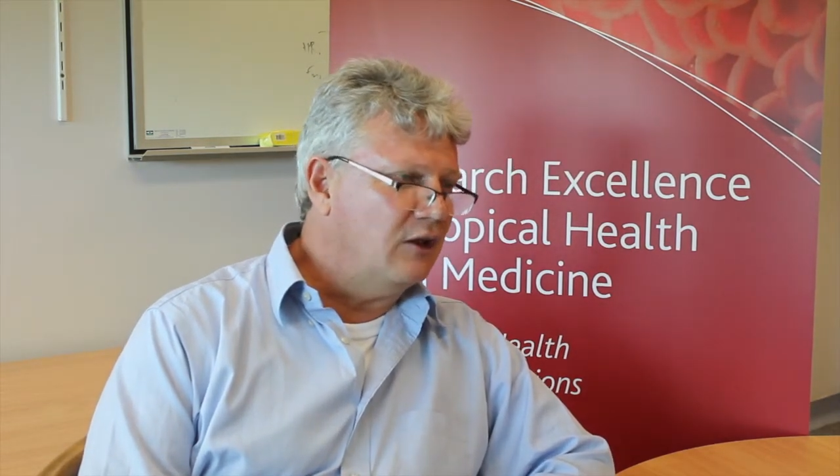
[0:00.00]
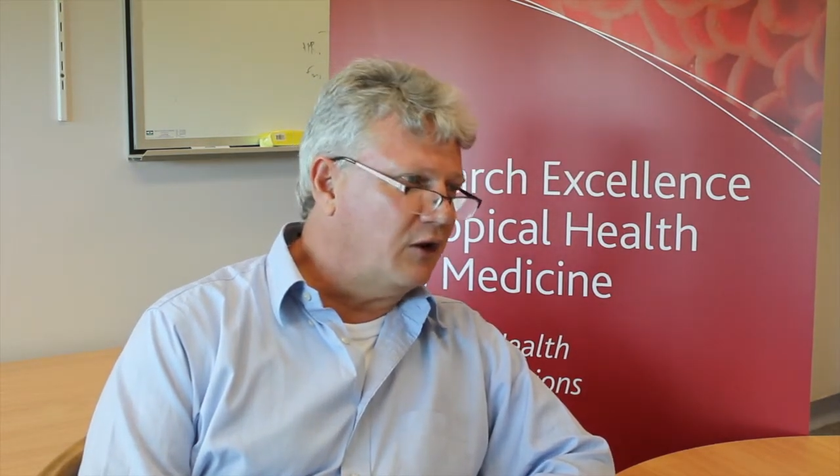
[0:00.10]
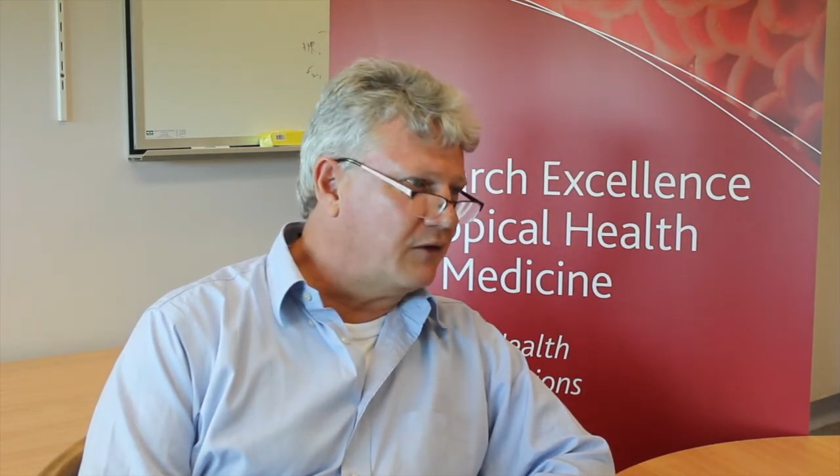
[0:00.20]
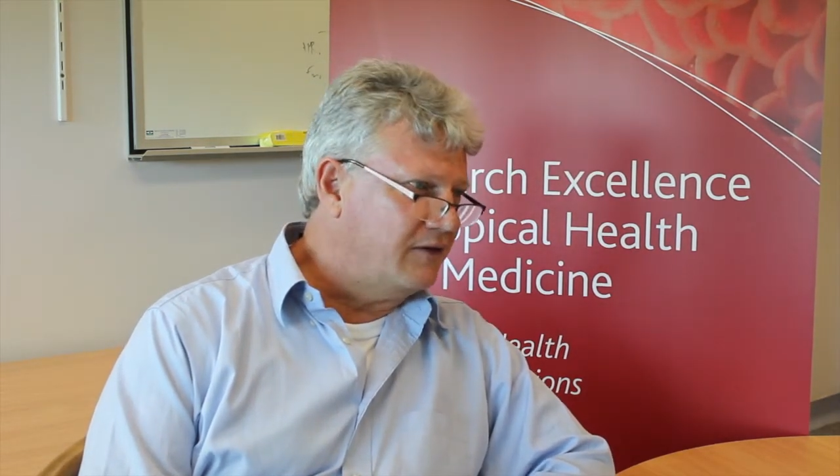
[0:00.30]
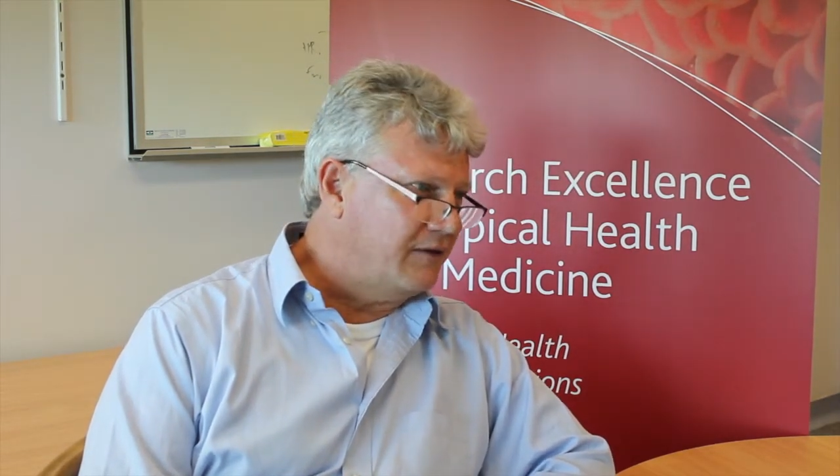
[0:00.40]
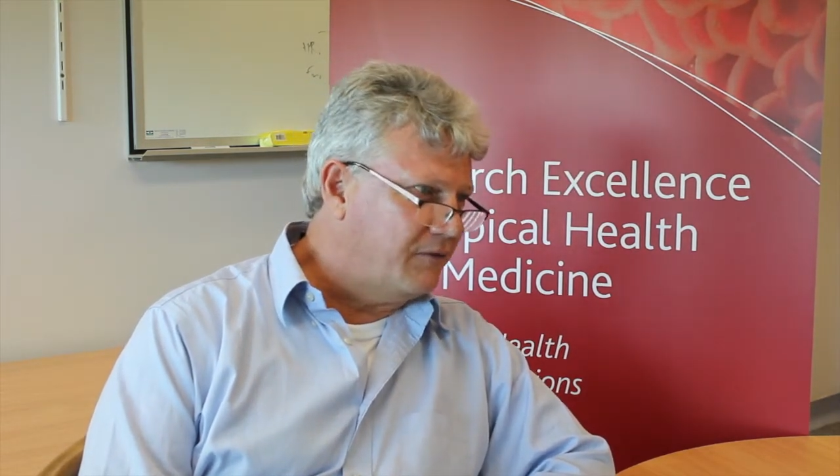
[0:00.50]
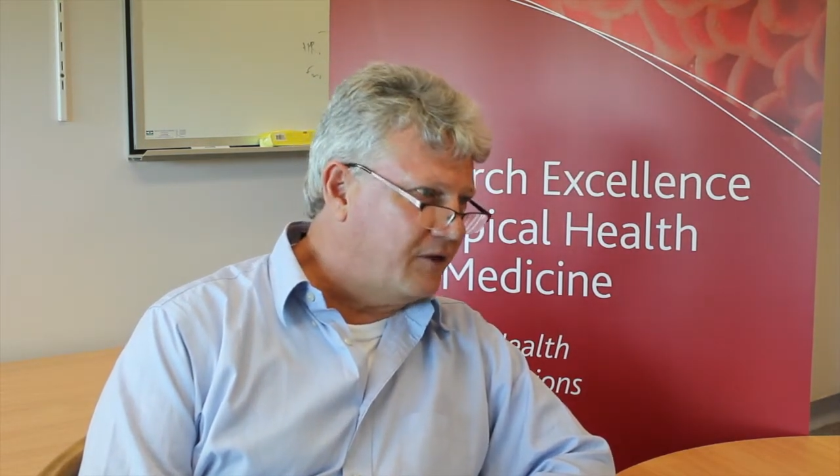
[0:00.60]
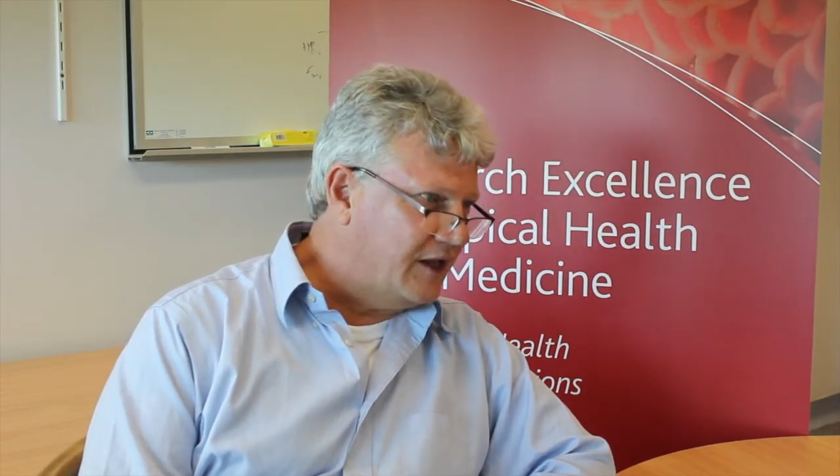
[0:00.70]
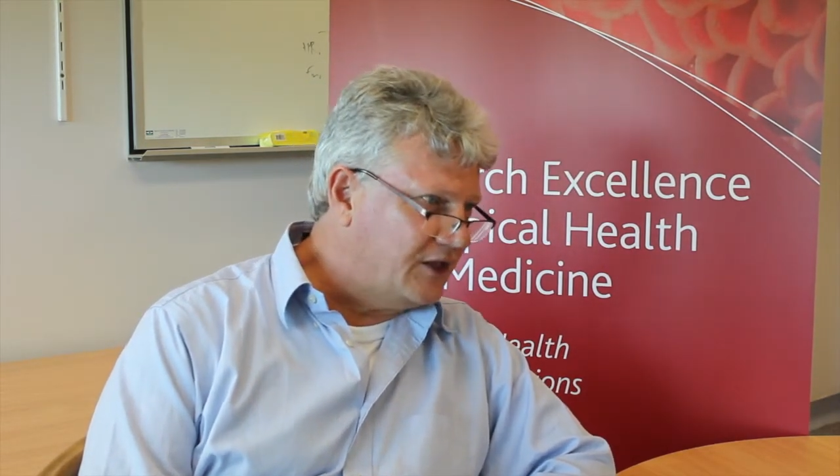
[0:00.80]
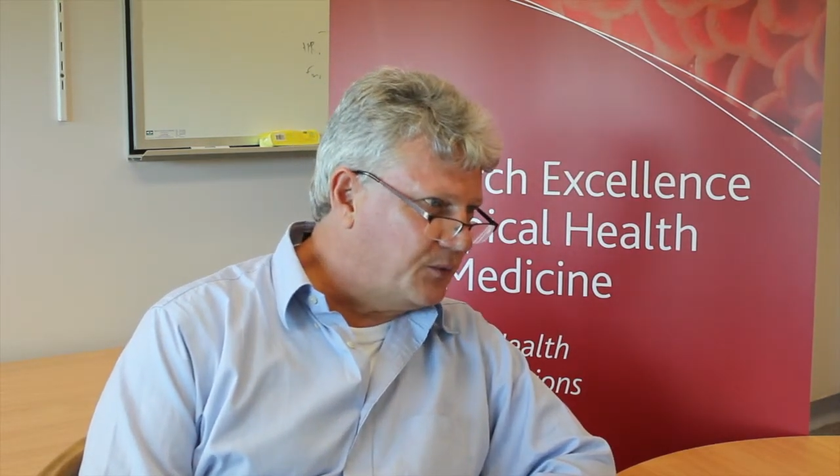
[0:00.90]
a lot of
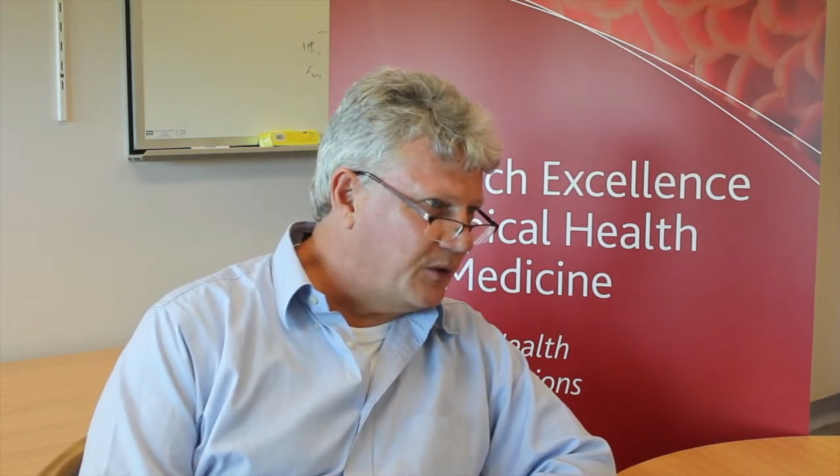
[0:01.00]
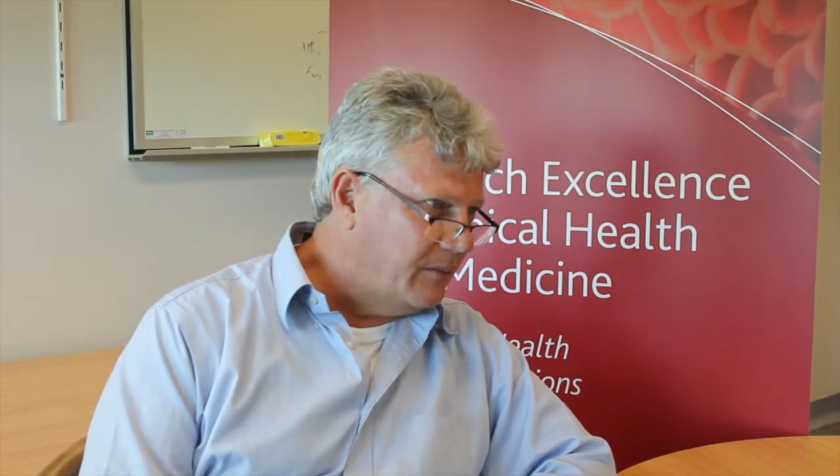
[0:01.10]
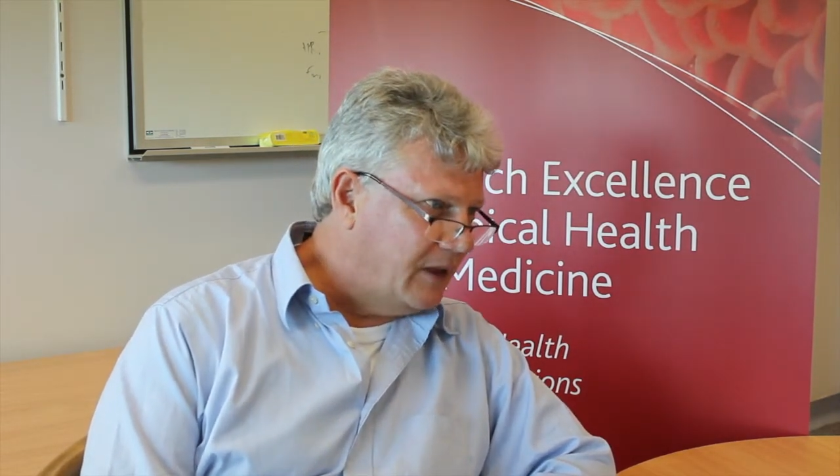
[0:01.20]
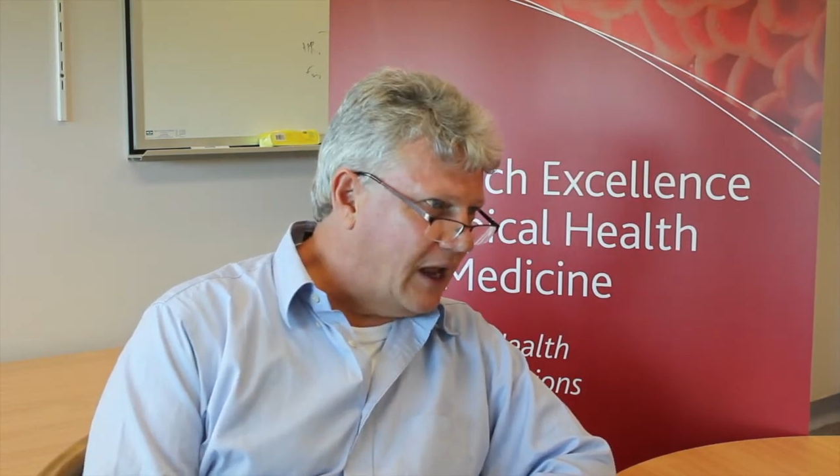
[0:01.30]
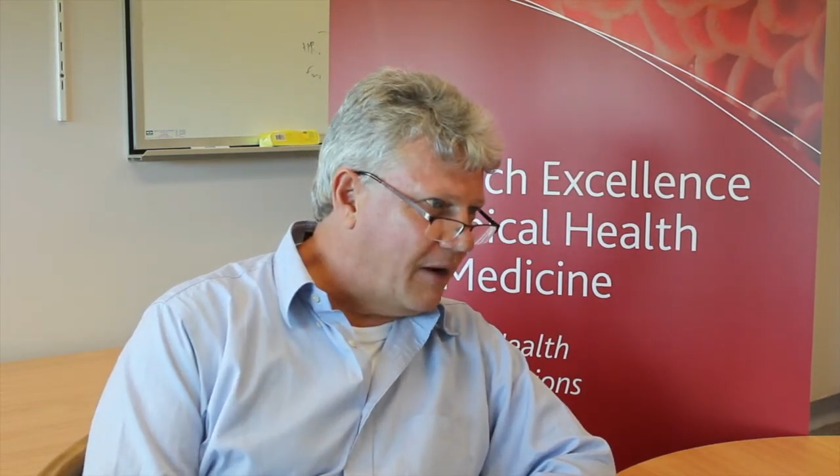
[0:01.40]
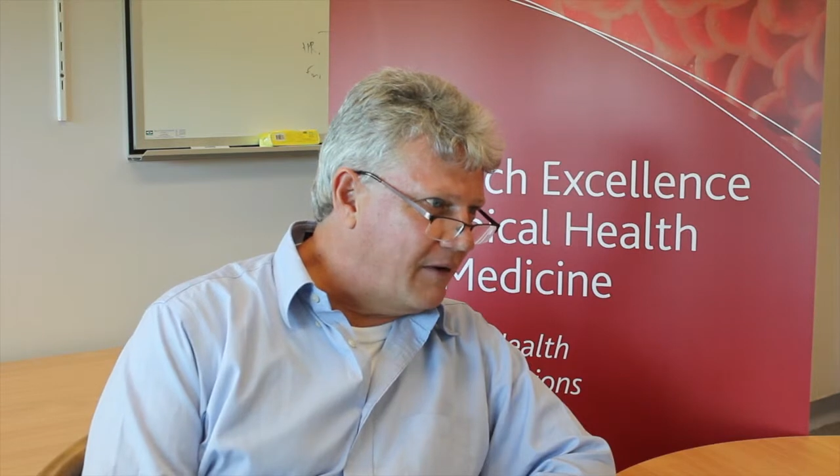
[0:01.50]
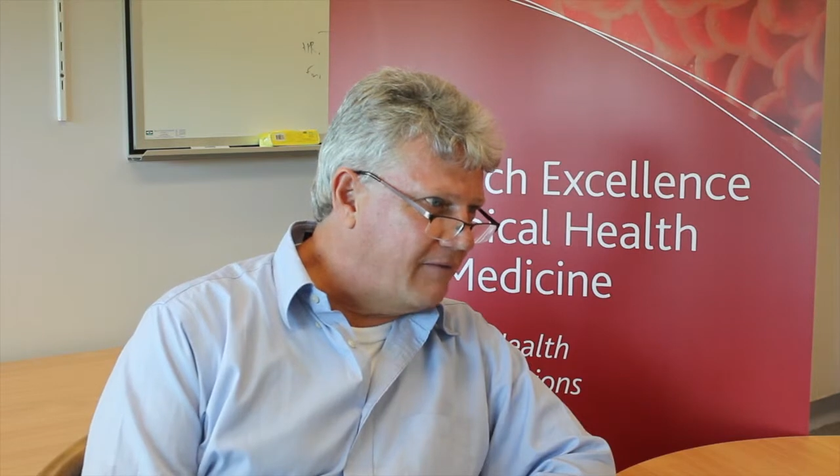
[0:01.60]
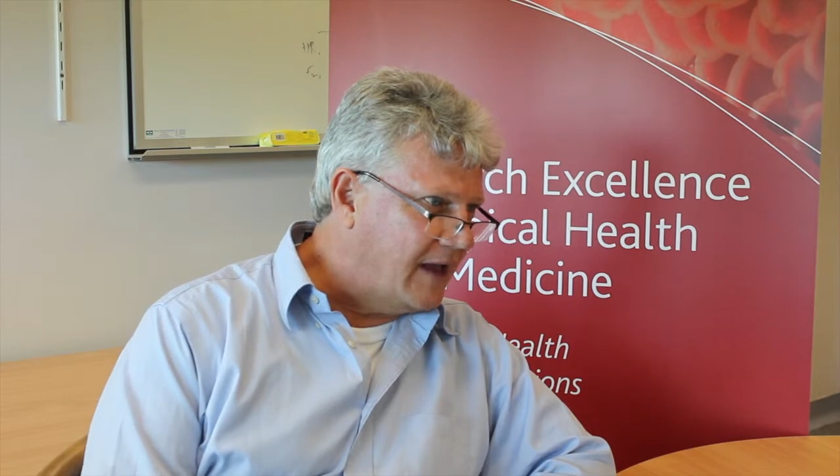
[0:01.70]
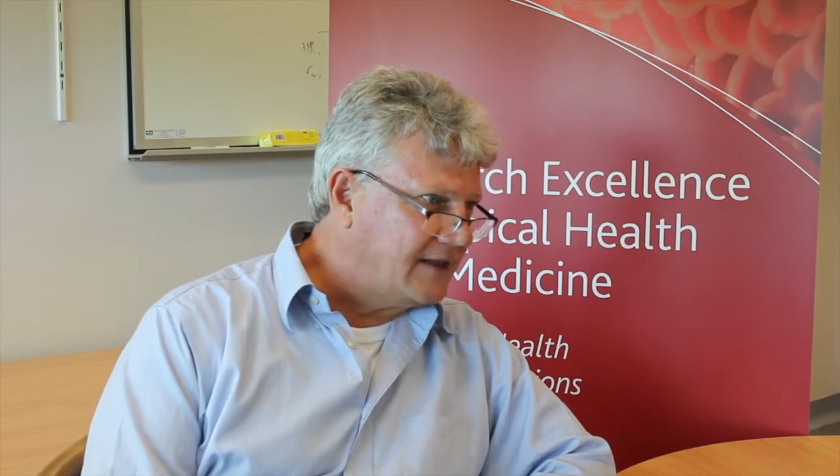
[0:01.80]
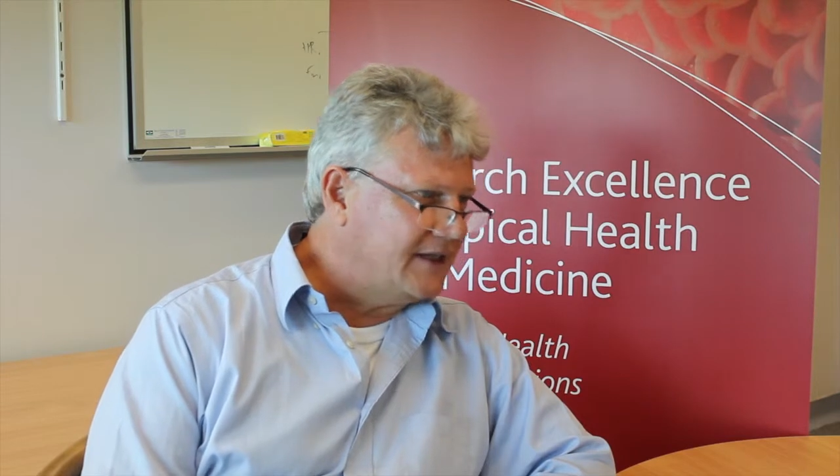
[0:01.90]
different things with the malaria
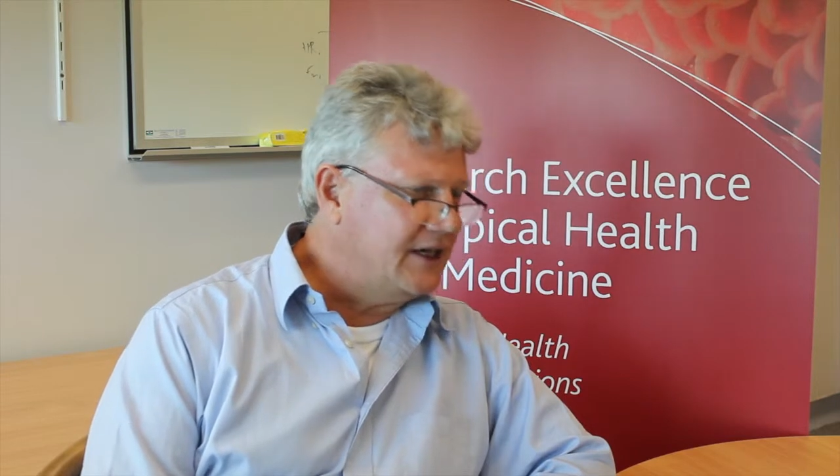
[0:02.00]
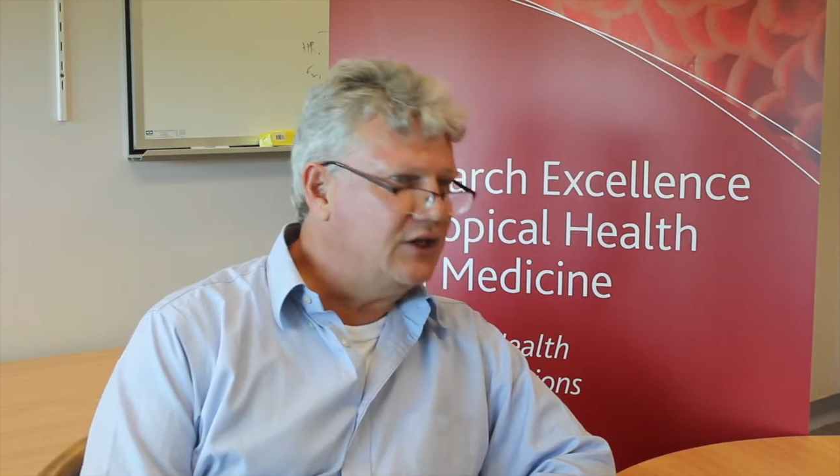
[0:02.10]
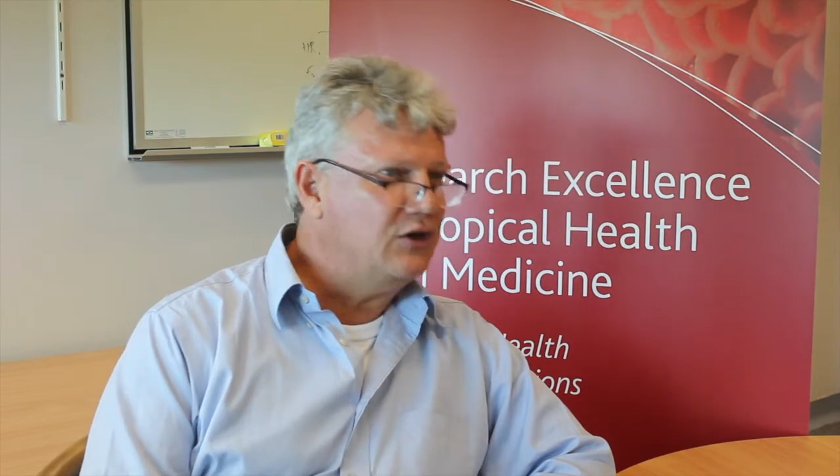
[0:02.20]
vaccine.